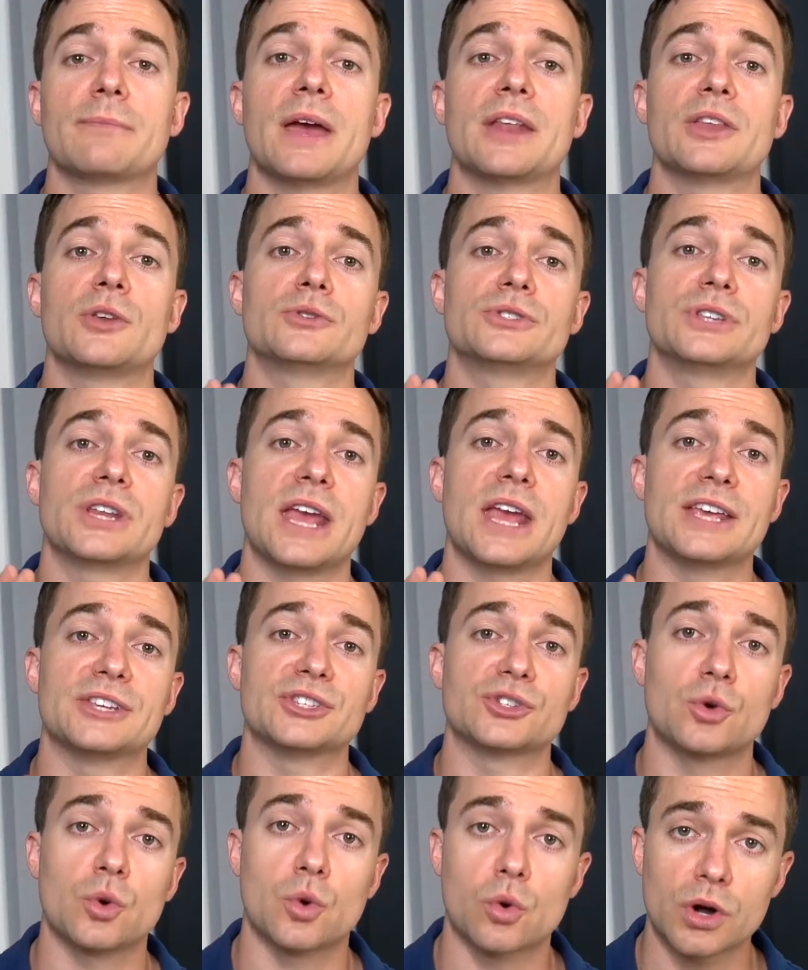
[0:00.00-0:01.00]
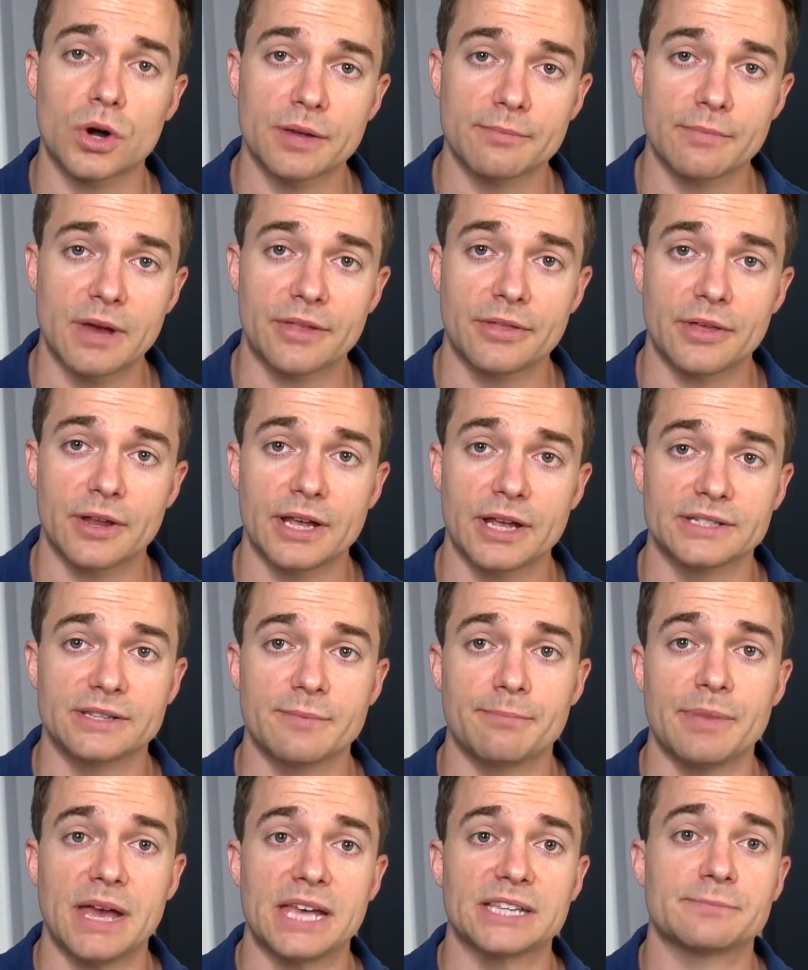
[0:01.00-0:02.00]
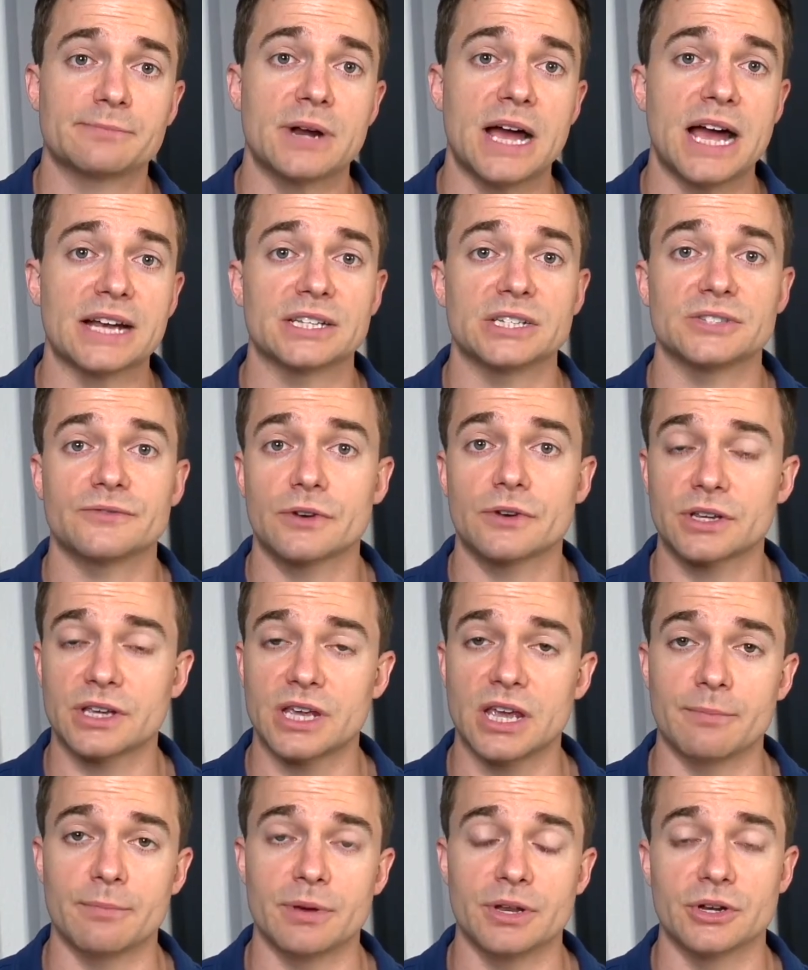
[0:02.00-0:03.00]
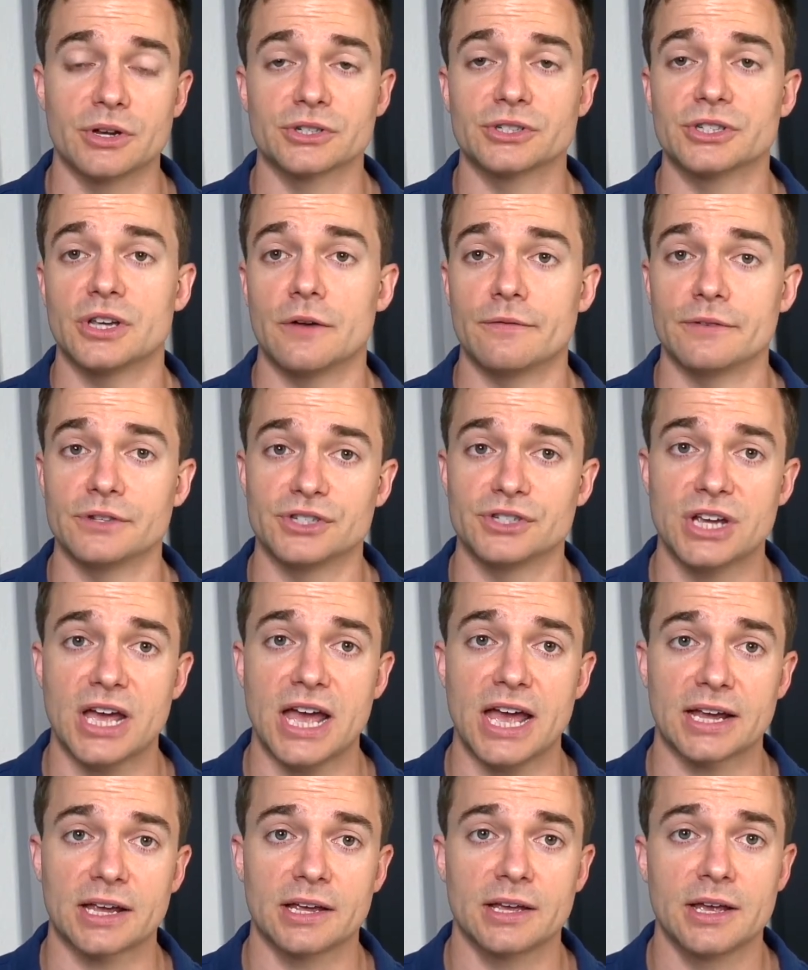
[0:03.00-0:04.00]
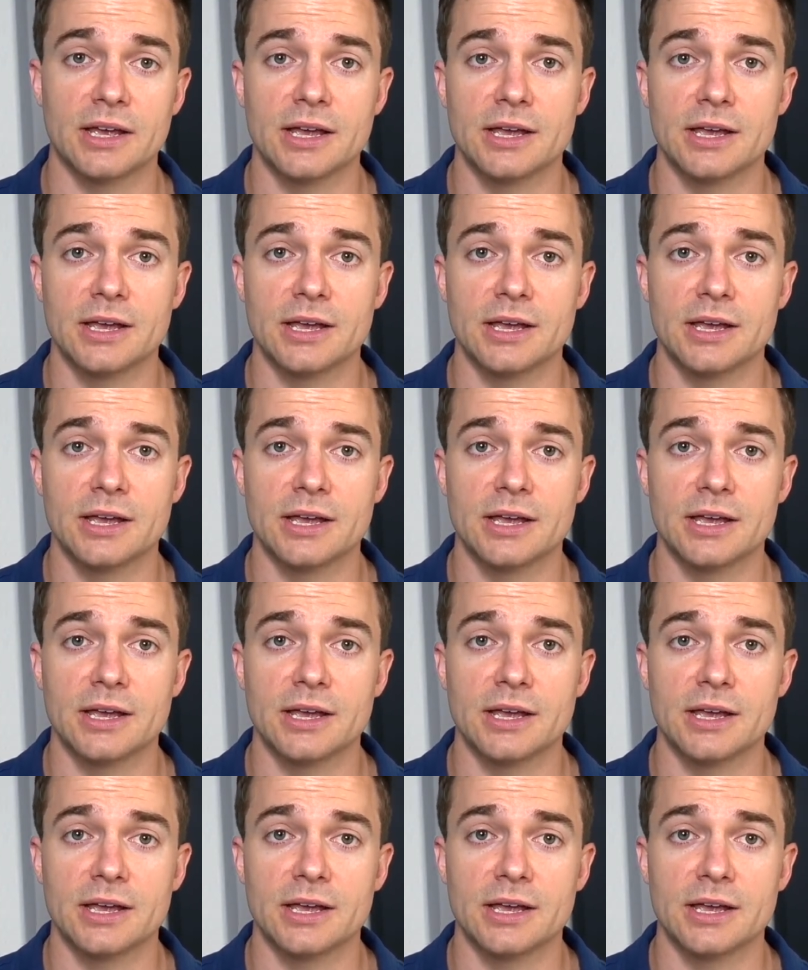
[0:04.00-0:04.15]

using a scoring method as the best practice for keeping yourself in check.